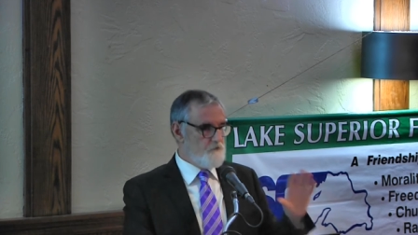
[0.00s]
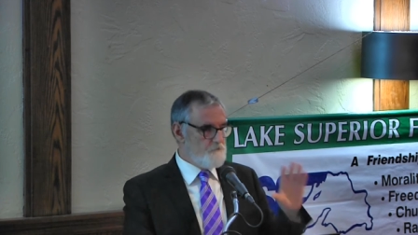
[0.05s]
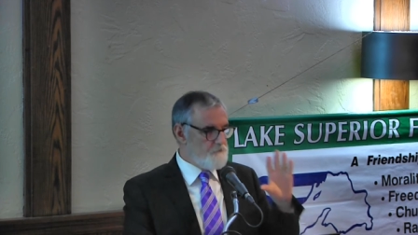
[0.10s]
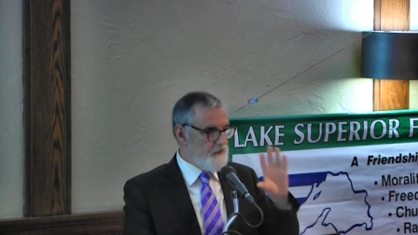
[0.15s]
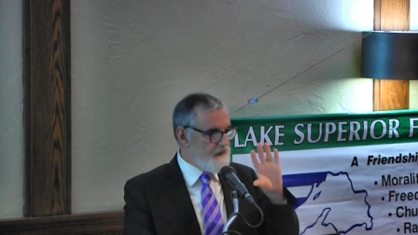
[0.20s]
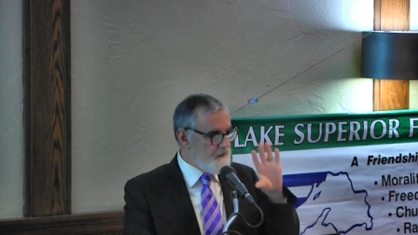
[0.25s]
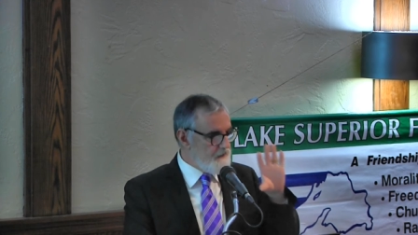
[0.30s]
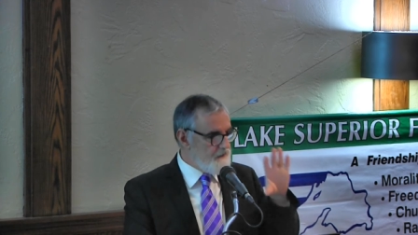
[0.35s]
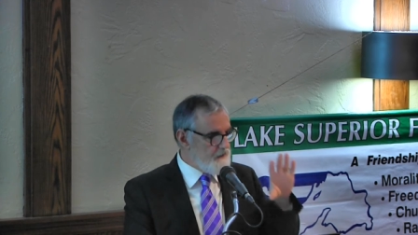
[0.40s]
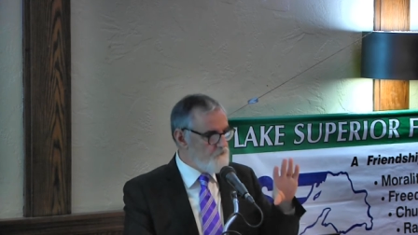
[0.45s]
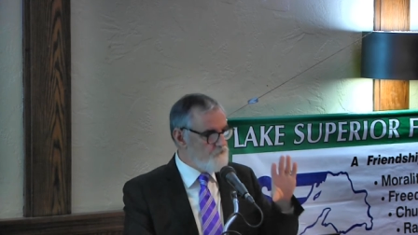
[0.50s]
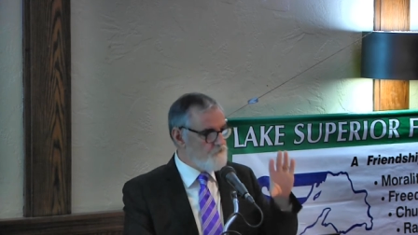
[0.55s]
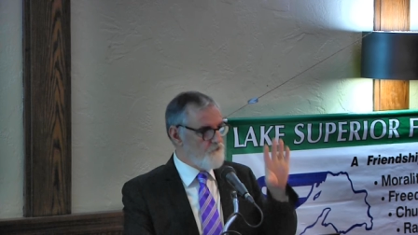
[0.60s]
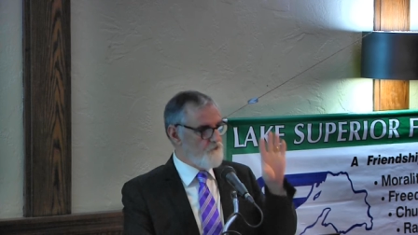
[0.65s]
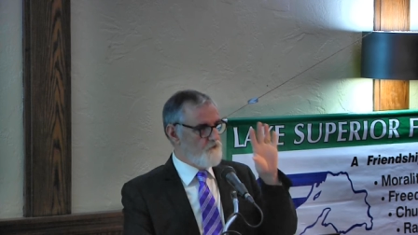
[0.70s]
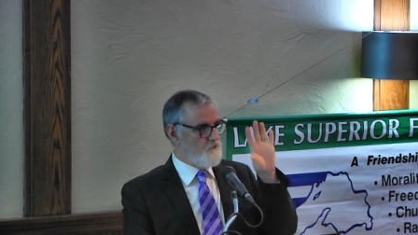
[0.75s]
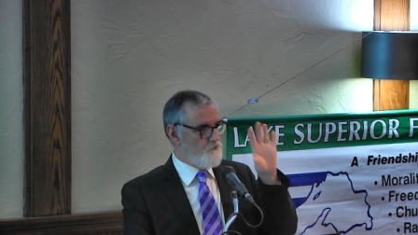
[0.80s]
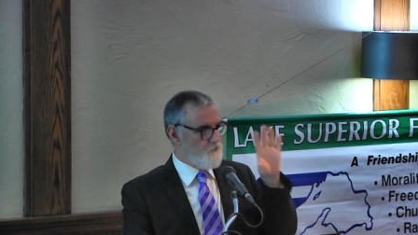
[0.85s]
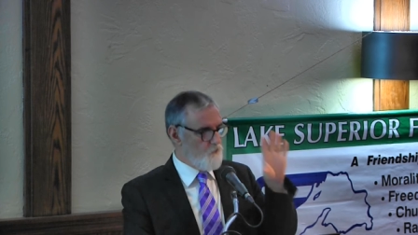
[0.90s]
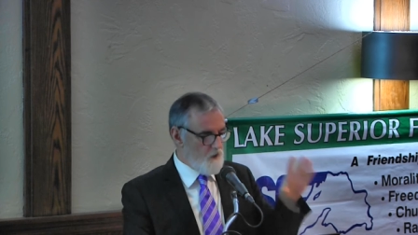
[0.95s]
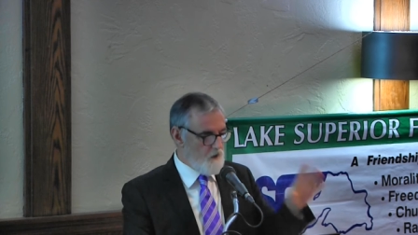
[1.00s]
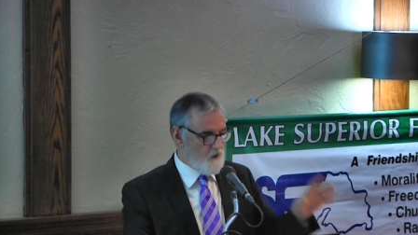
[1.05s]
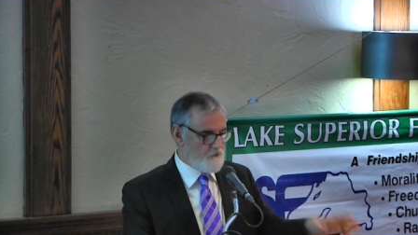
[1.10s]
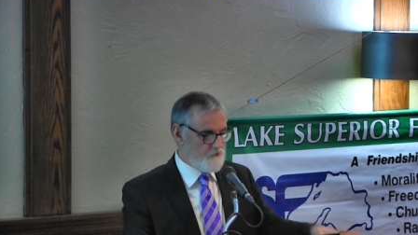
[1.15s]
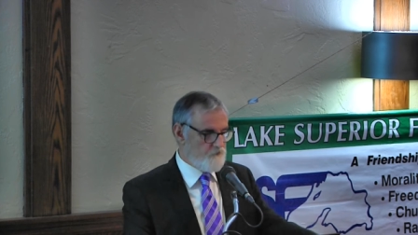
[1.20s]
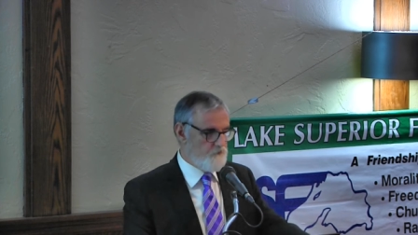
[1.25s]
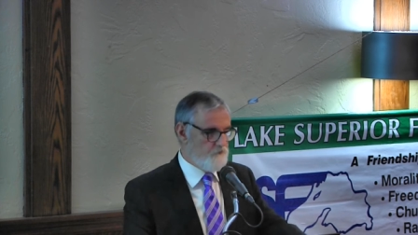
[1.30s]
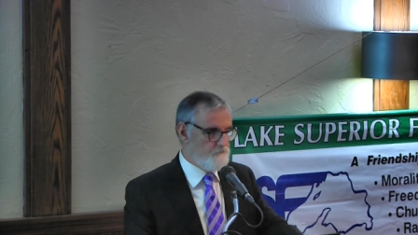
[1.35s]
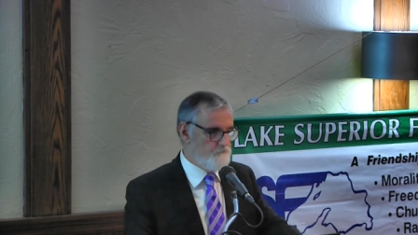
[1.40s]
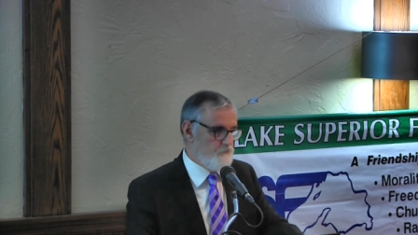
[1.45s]
Pay attention,
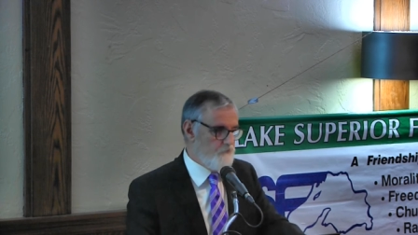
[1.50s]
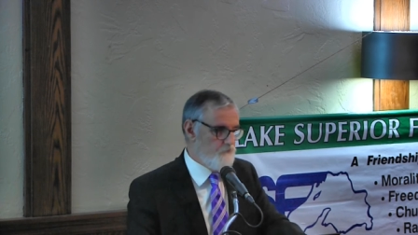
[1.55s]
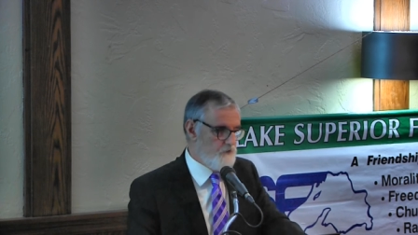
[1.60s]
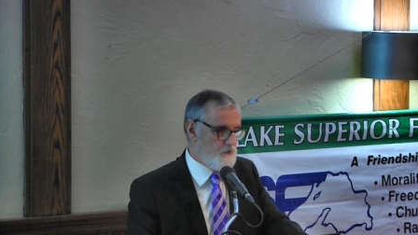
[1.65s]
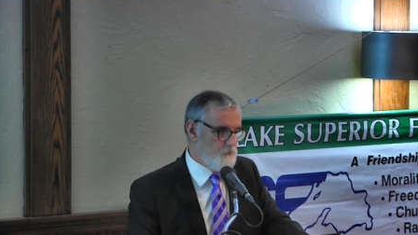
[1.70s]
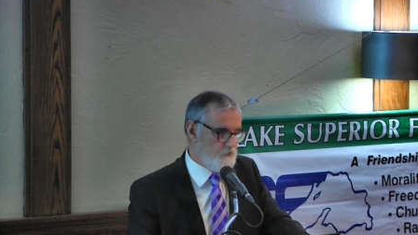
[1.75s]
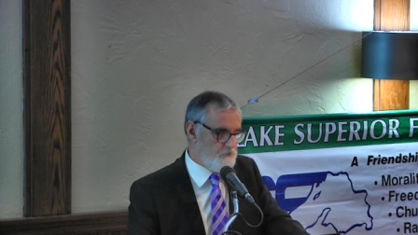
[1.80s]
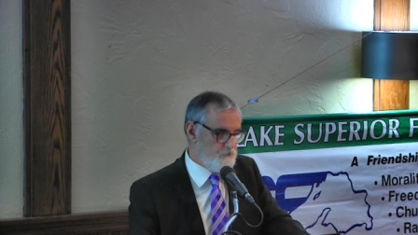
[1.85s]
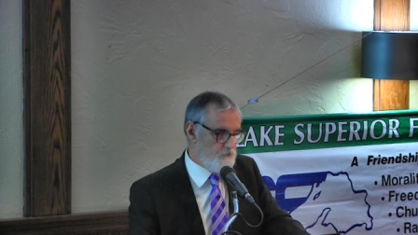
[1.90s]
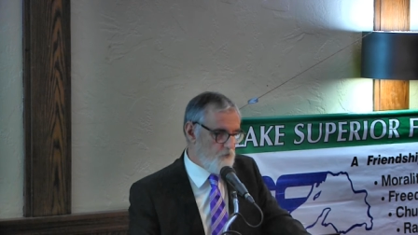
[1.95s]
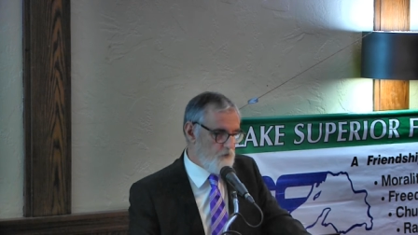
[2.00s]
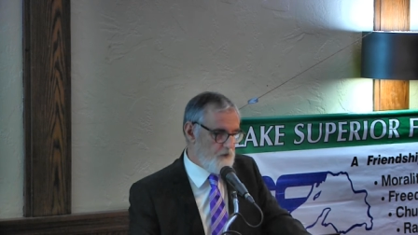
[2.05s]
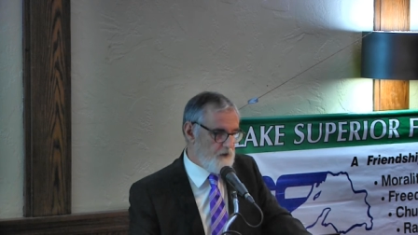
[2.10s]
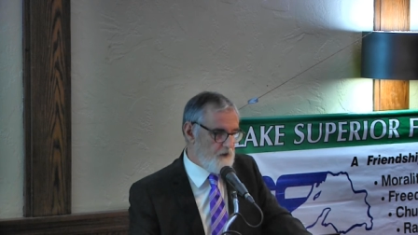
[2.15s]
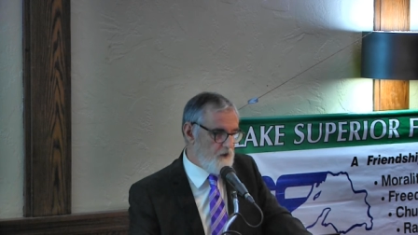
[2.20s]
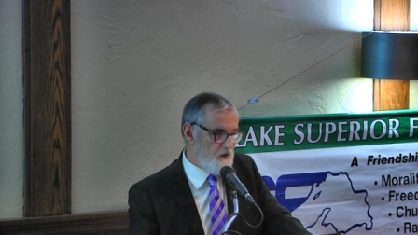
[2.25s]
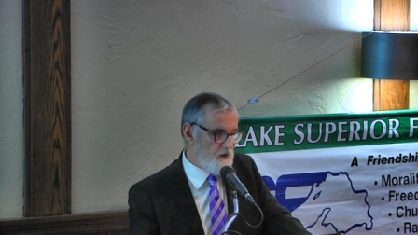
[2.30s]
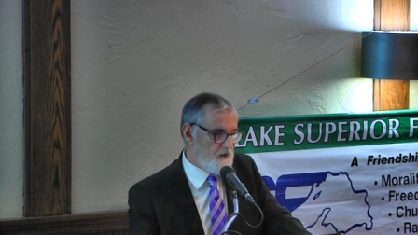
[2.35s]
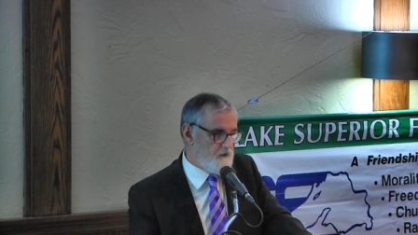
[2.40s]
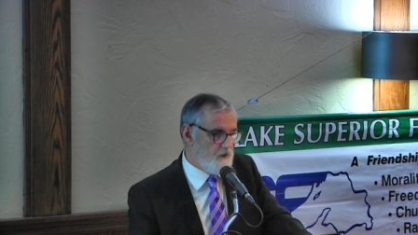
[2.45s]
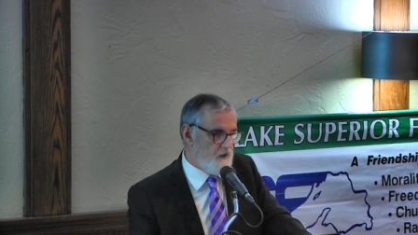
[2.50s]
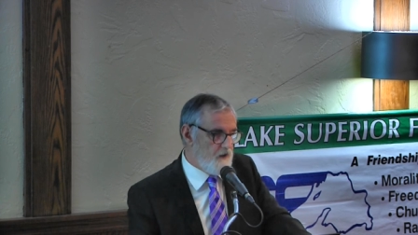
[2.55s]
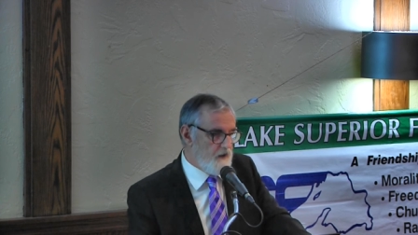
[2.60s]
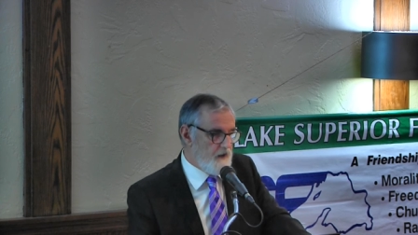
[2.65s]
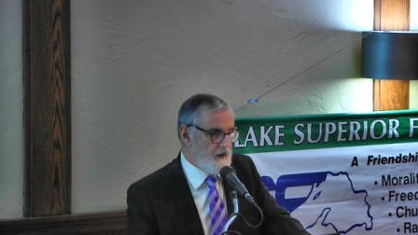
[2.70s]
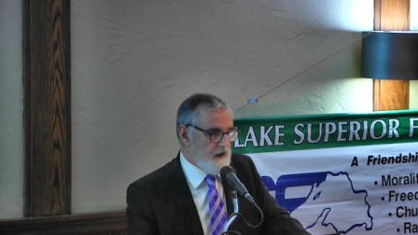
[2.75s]
watch, see what's going on.